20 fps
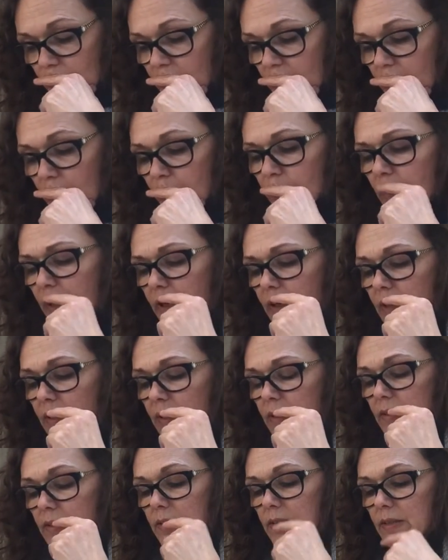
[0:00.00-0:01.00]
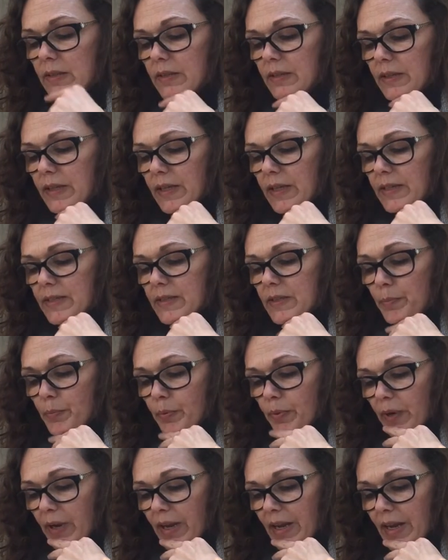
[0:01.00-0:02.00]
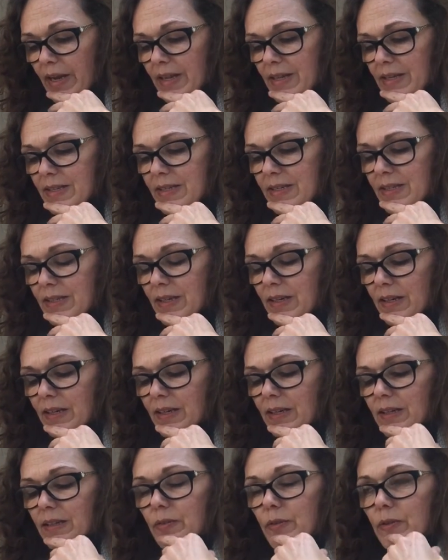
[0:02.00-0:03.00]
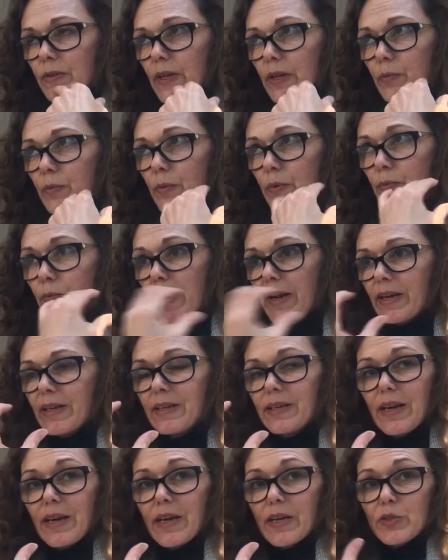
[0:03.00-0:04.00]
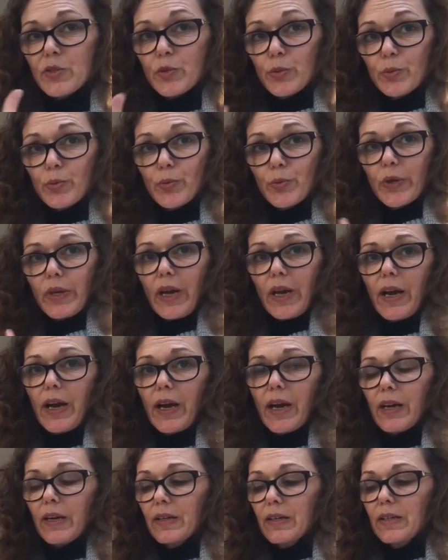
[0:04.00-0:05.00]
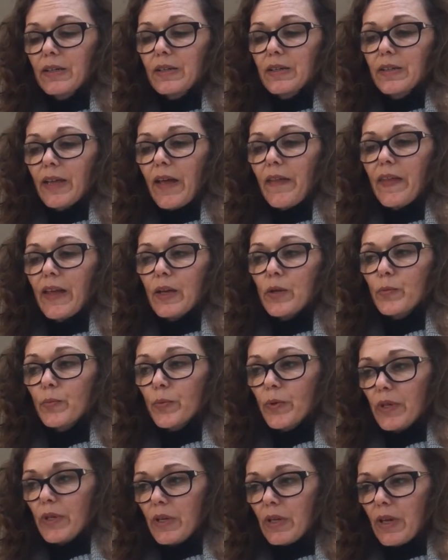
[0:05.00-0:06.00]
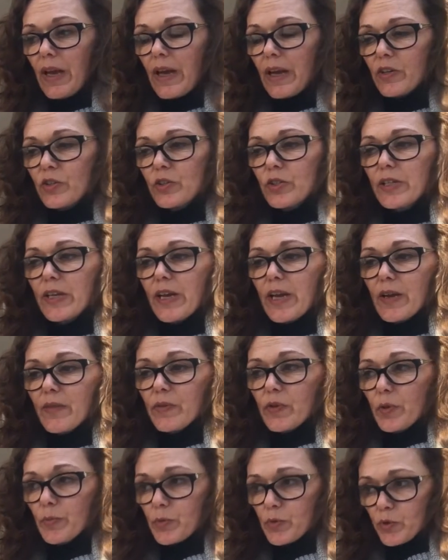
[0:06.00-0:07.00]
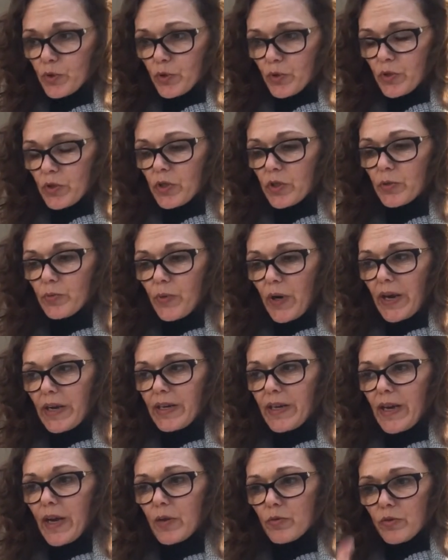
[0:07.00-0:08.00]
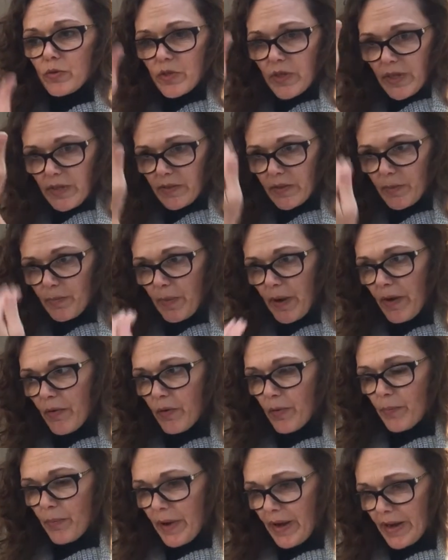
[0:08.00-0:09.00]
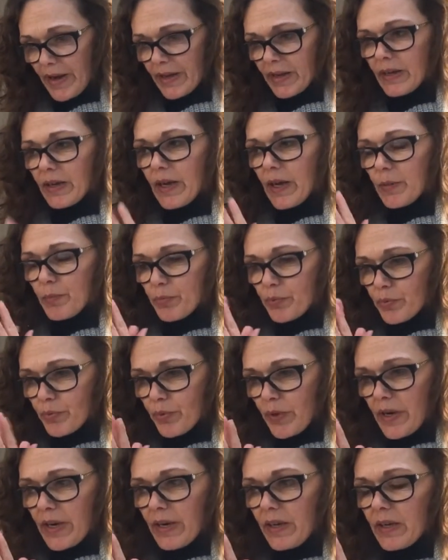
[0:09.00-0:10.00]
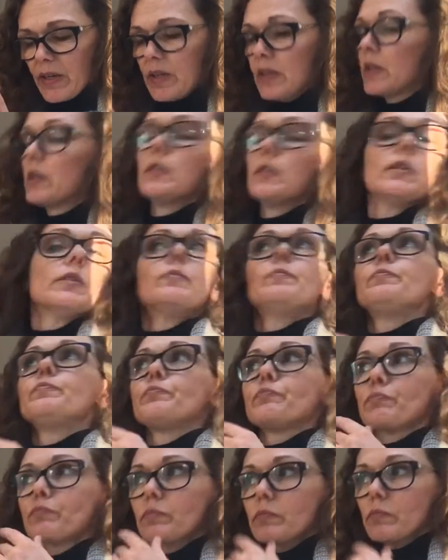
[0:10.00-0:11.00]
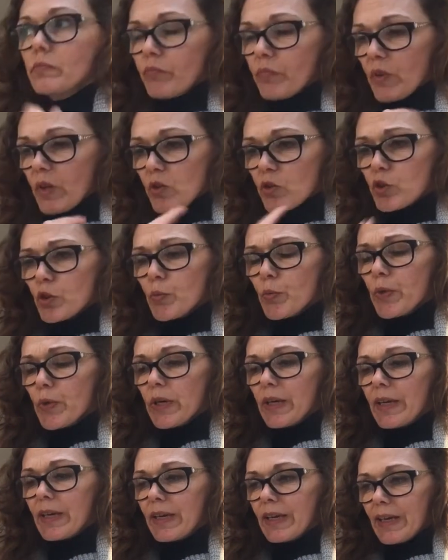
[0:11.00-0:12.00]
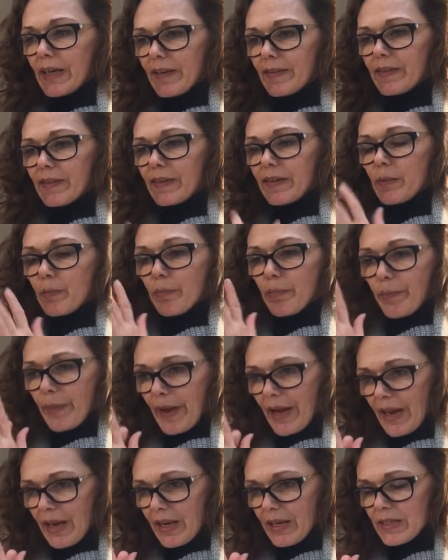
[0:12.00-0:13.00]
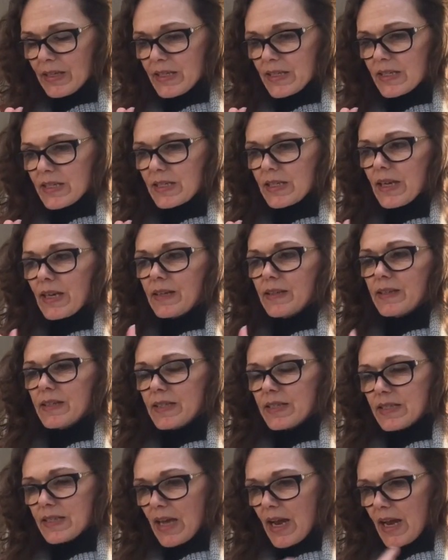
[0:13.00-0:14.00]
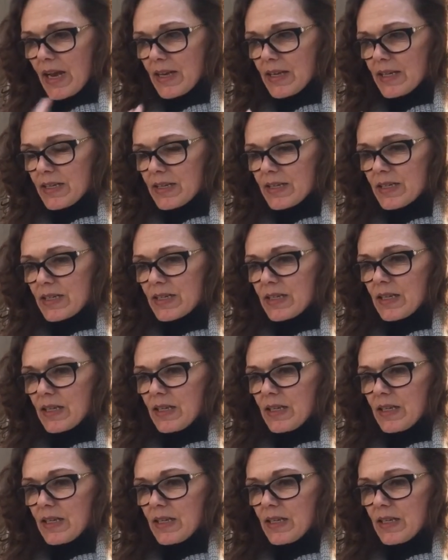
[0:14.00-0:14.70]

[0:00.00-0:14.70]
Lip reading: But the prayer is that we recognize who we are, and that we actually have the opportunity right now to take the power back and pray, so we can get the balance and the silence,